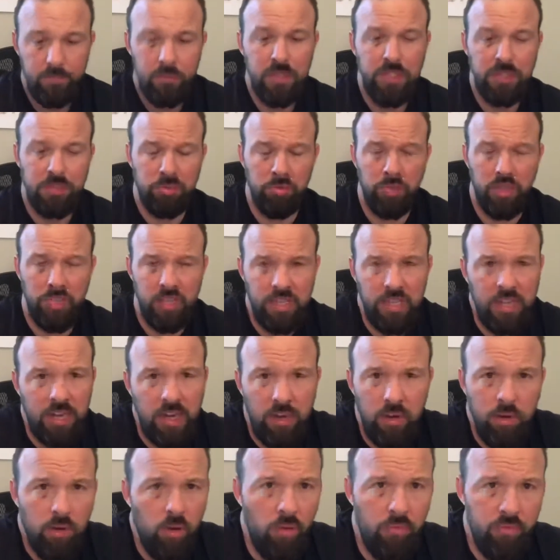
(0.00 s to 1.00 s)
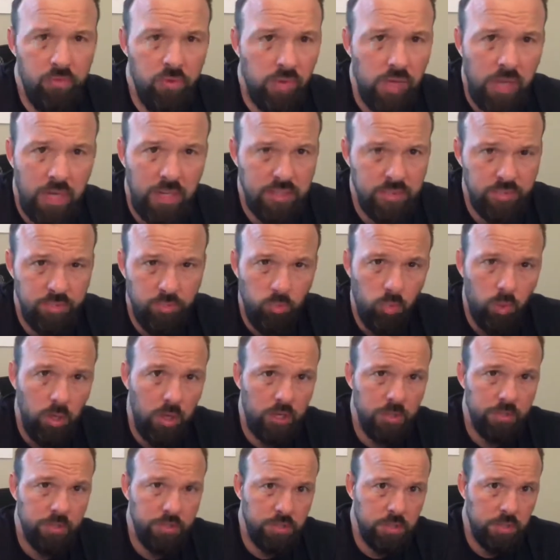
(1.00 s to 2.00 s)
it's really neat. I don't know if you guys have
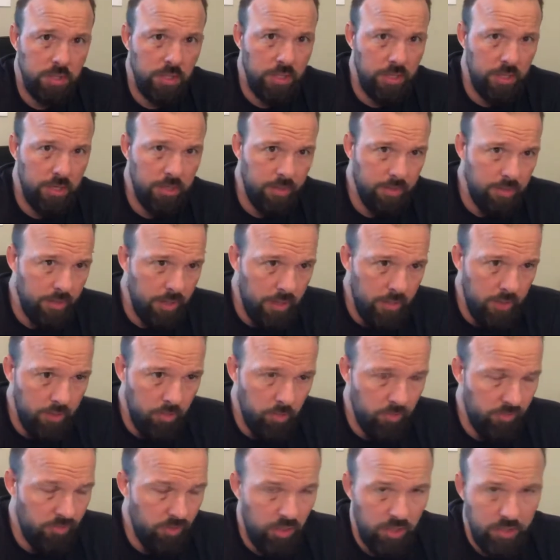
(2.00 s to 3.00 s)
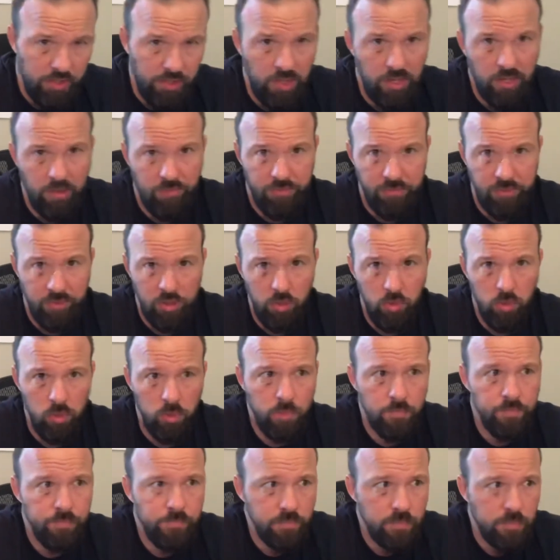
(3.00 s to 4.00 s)
watched any. Uh, we've only done a
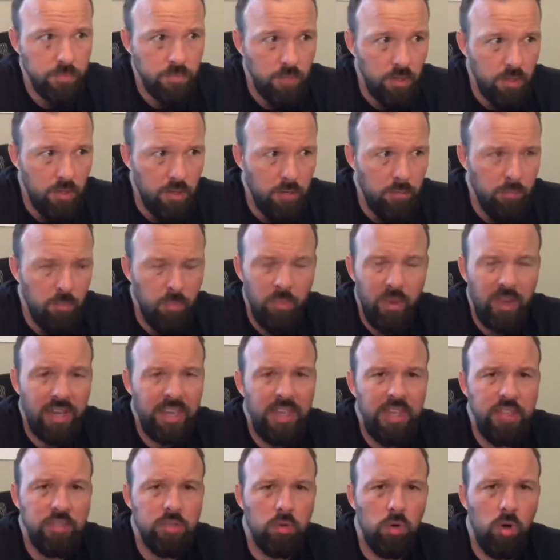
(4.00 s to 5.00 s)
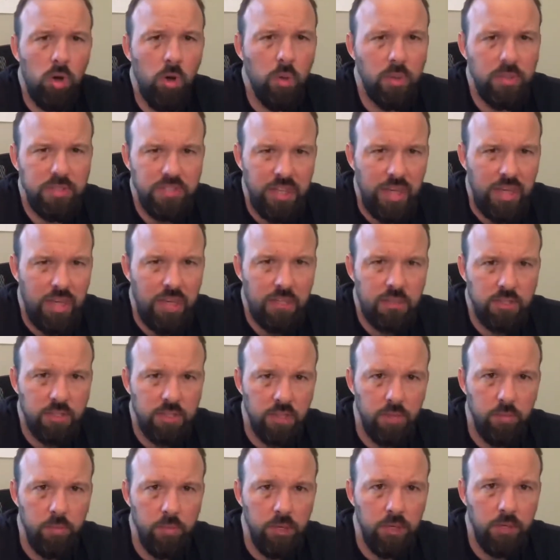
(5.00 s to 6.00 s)
few. My kids are always
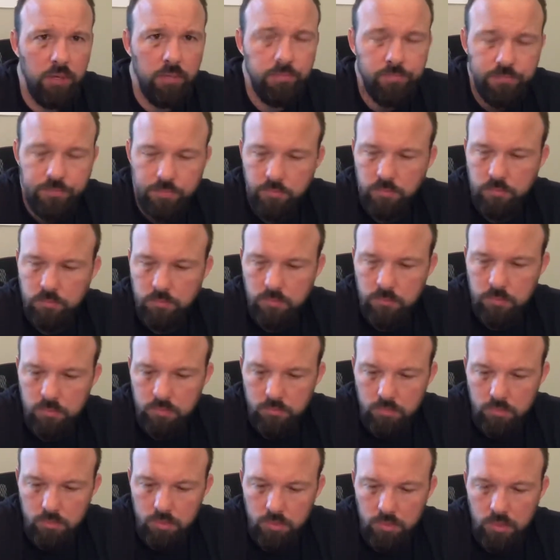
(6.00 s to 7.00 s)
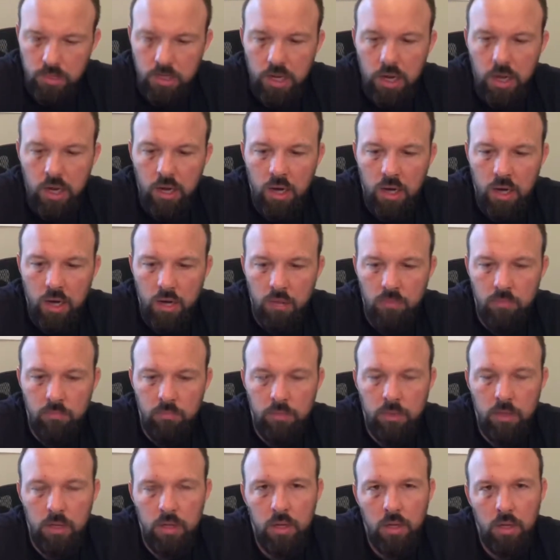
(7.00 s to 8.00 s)
asking me
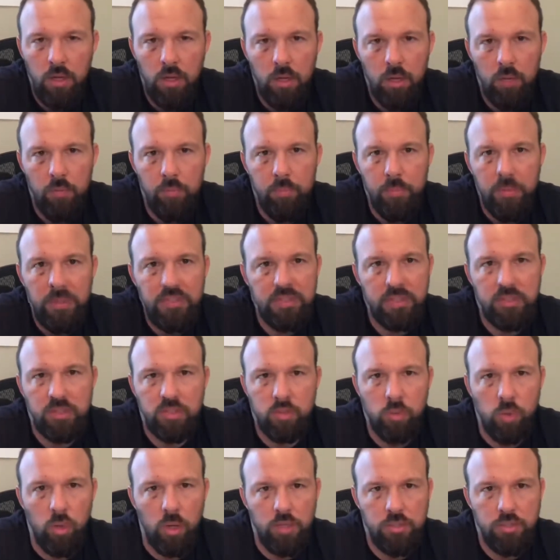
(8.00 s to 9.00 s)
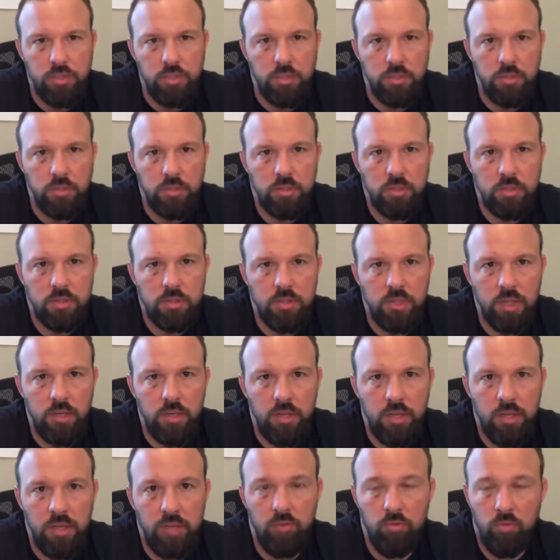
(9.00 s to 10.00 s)
um, business questions.
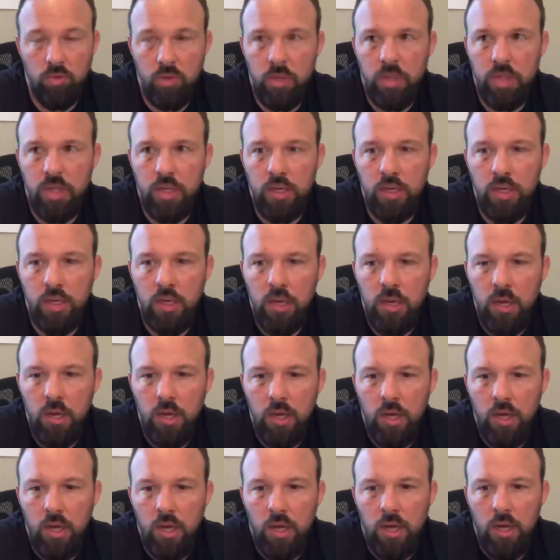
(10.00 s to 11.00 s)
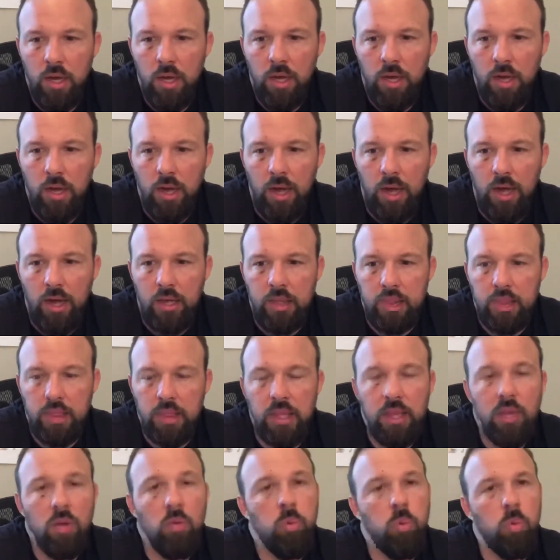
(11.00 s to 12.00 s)
They're, they really I
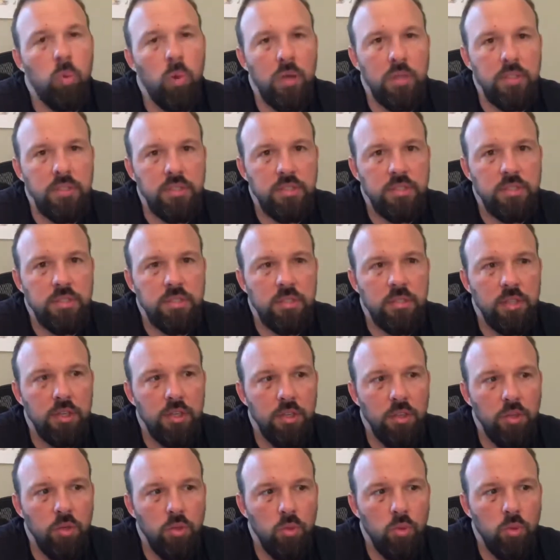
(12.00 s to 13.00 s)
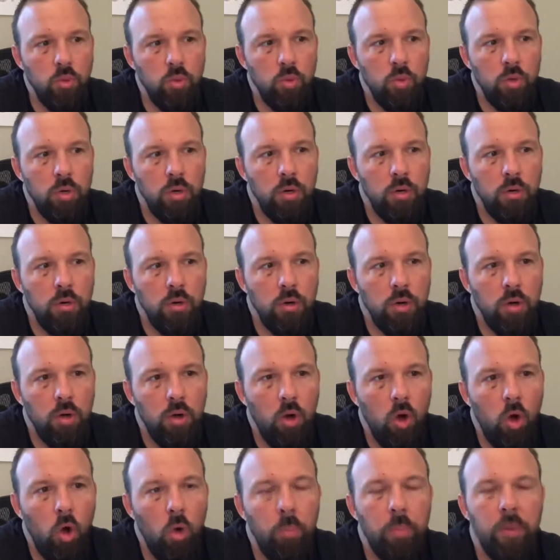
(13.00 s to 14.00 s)
think once you
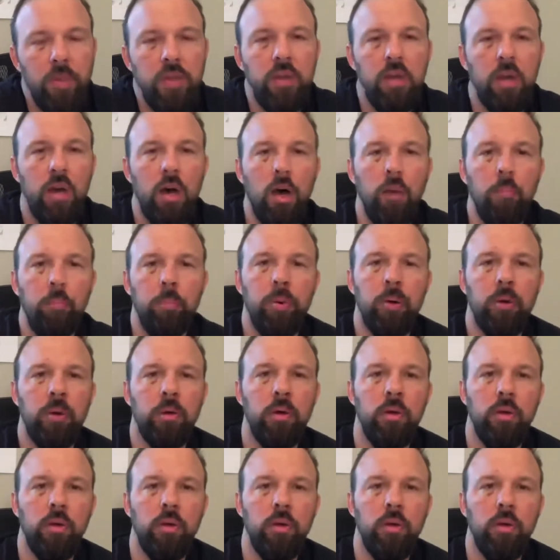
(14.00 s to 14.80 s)
open up